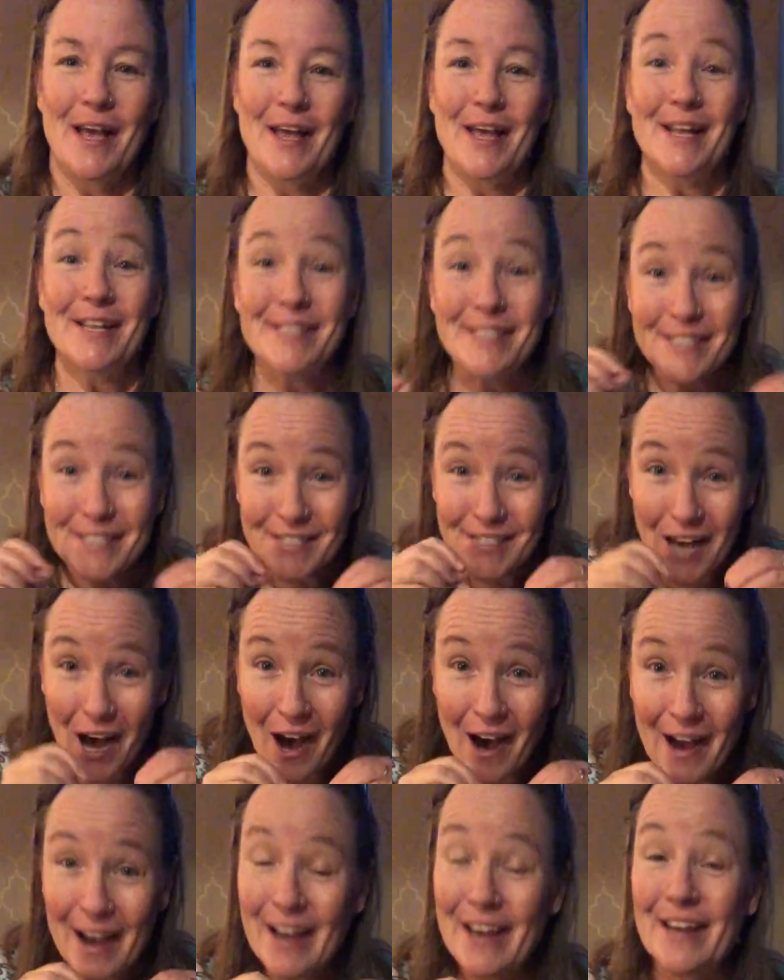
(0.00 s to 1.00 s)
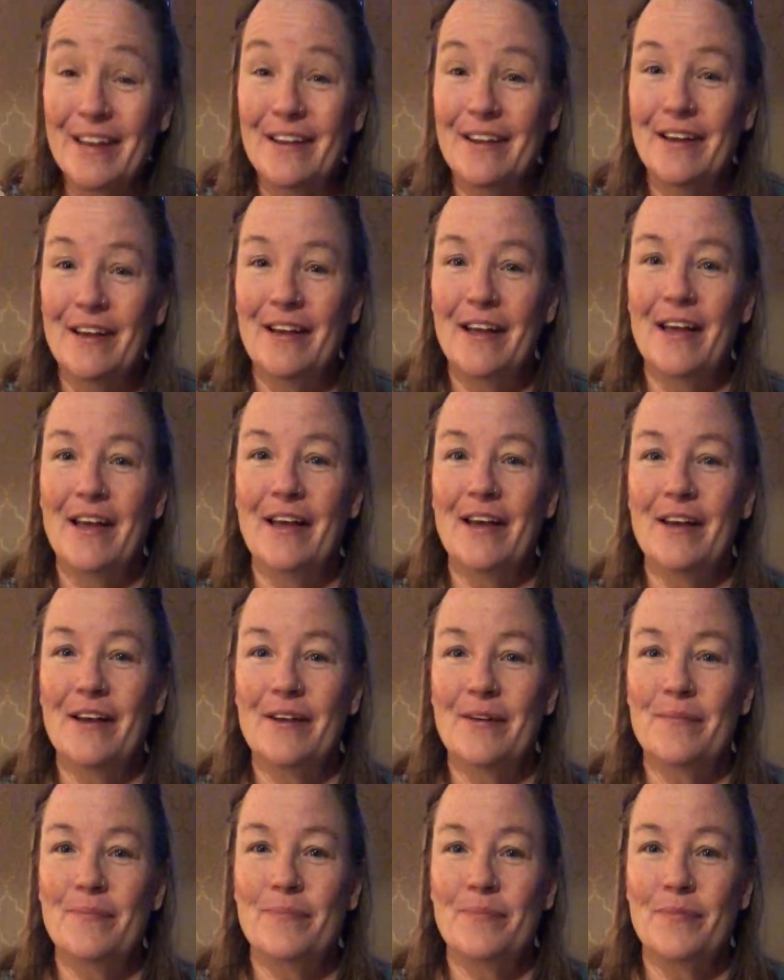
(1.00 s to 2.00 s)
Inside,
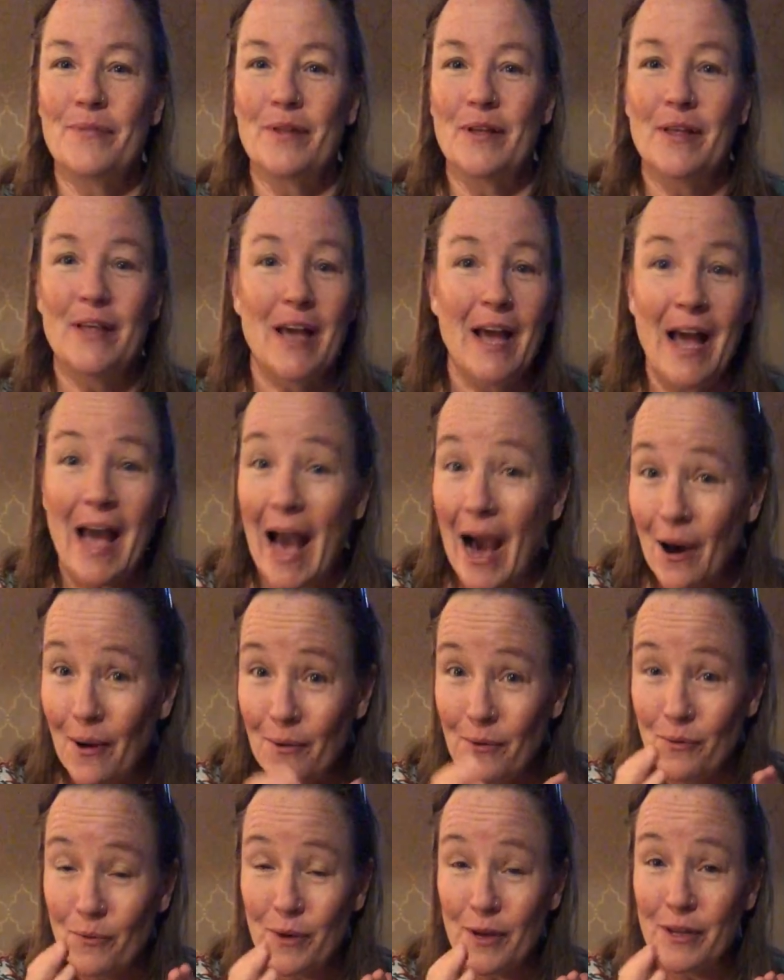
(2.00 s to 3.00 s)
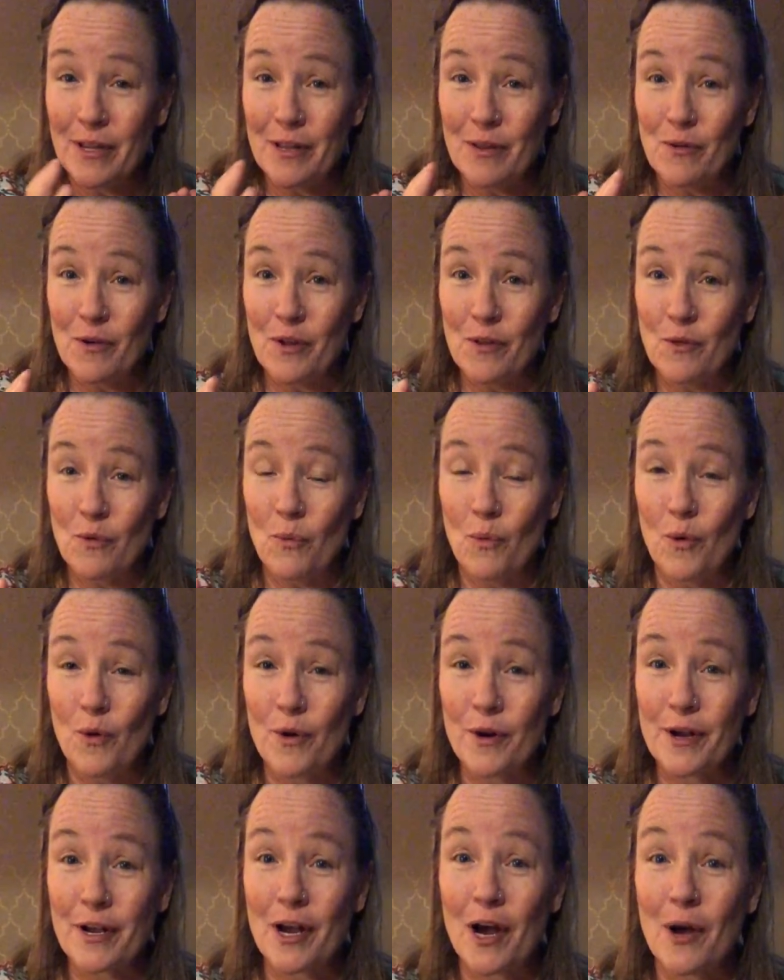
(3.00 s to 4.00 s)
out when the
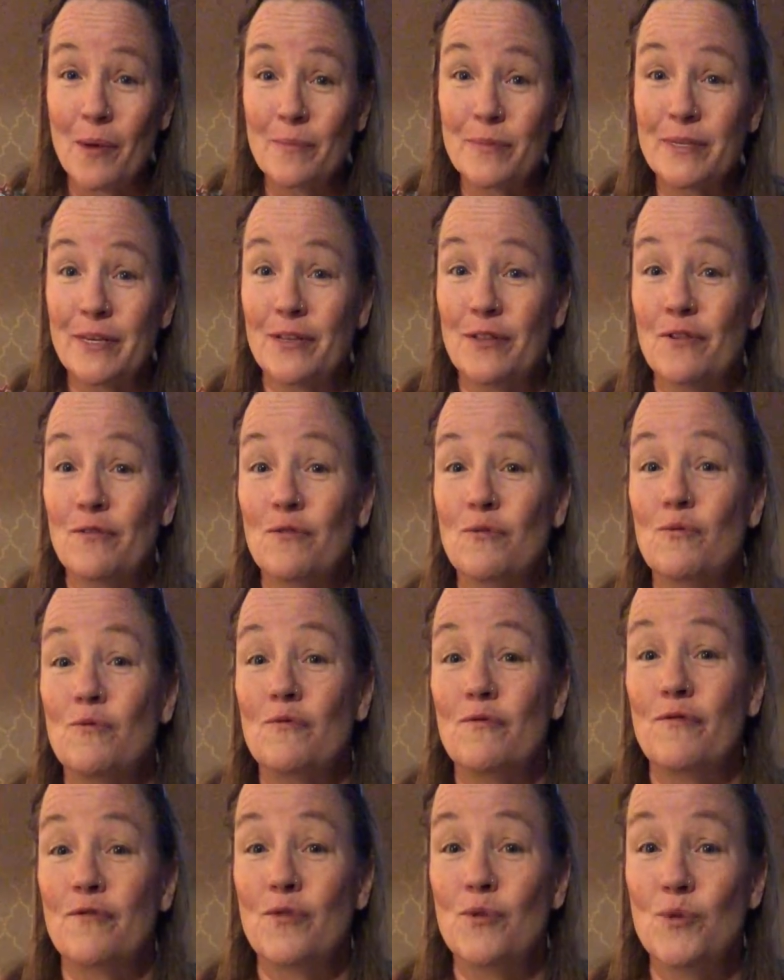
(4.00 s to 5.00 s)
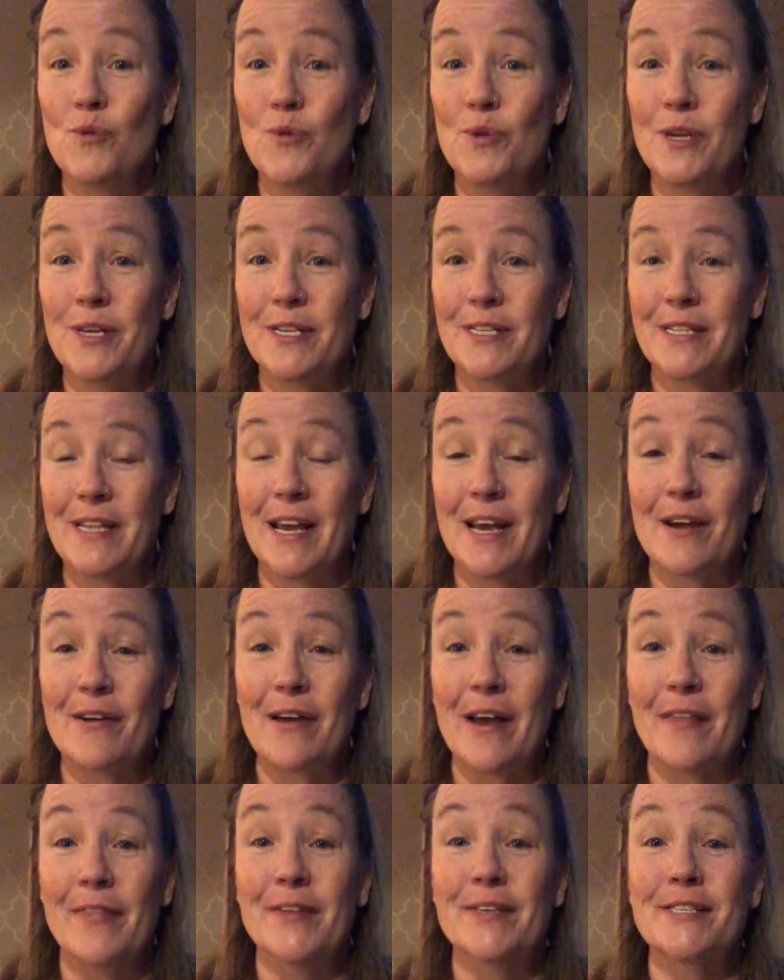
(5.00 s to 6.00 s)
water comes and the food is
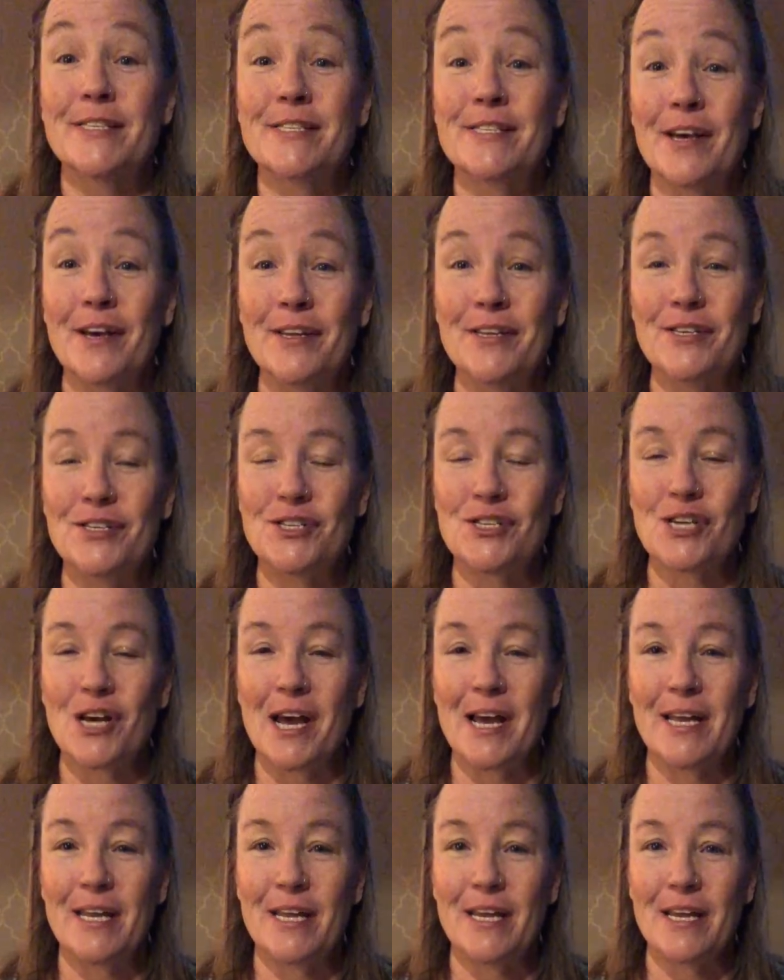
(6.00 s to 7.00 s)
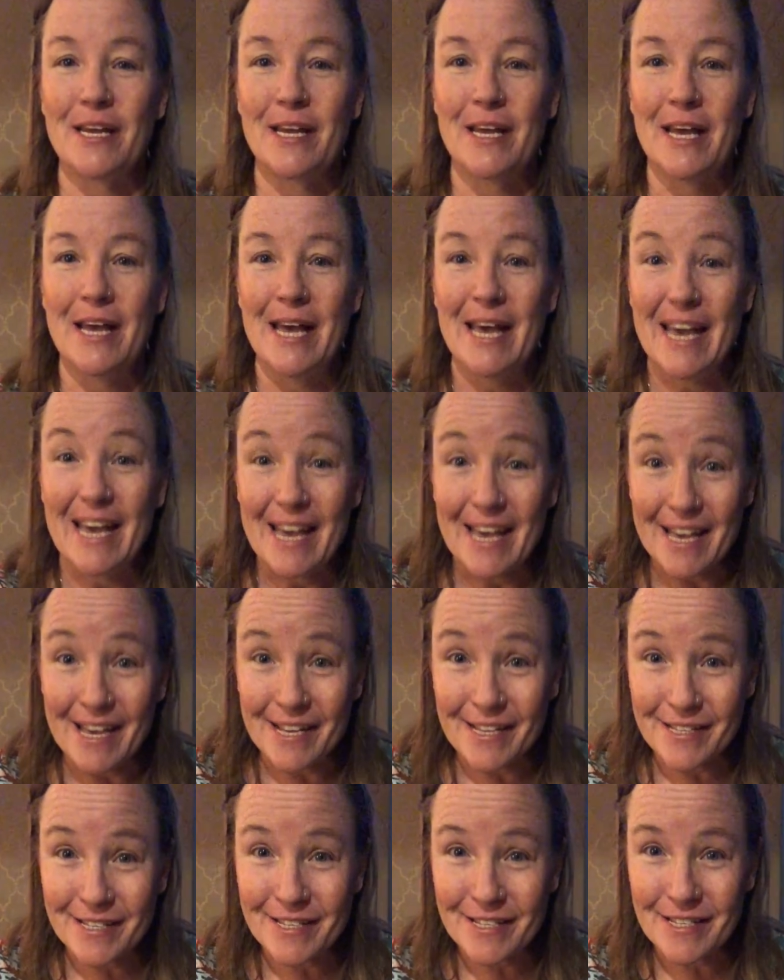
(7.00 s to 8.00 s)
there and the sun is shining,
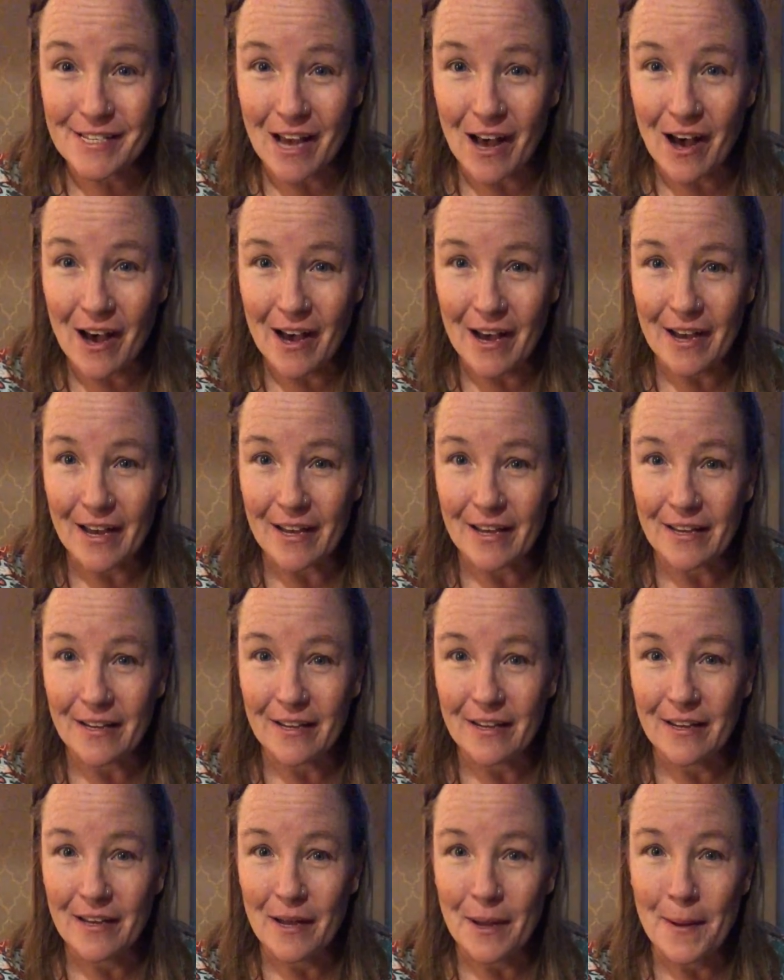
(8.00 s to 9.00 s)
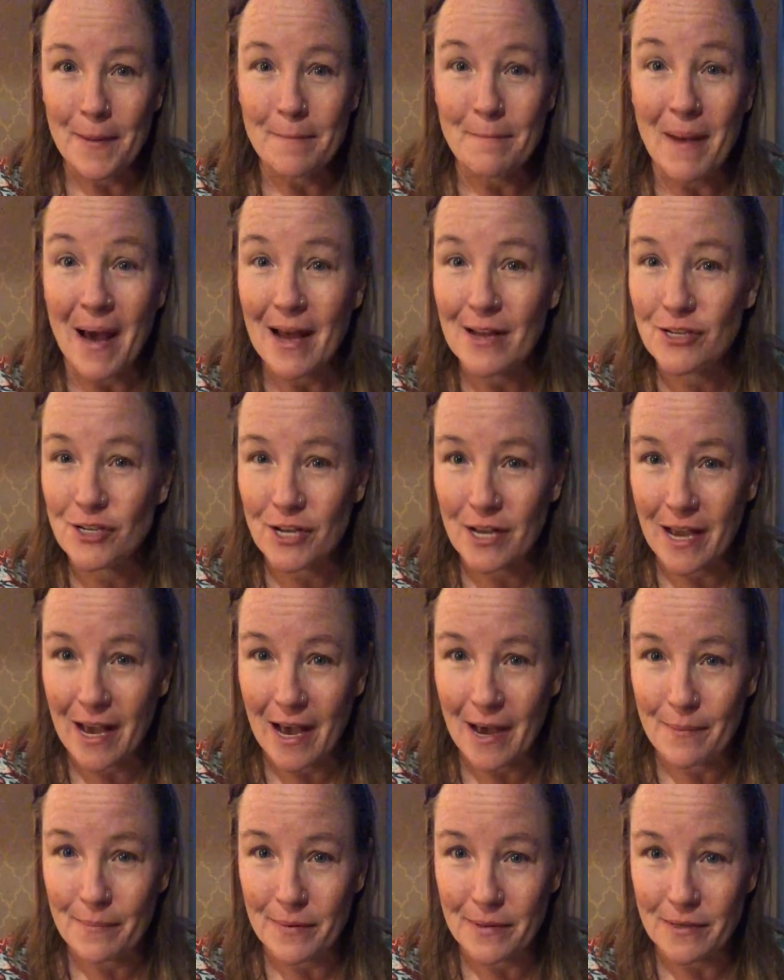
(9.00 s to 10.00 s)
inside, magic
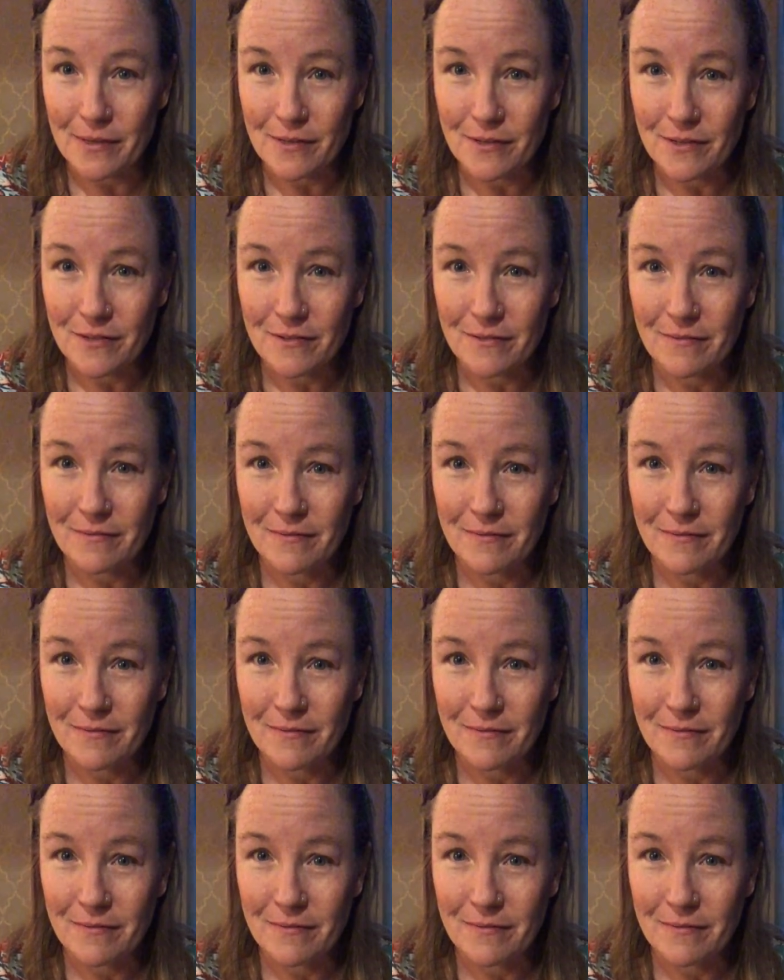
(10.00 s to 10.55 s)
happens.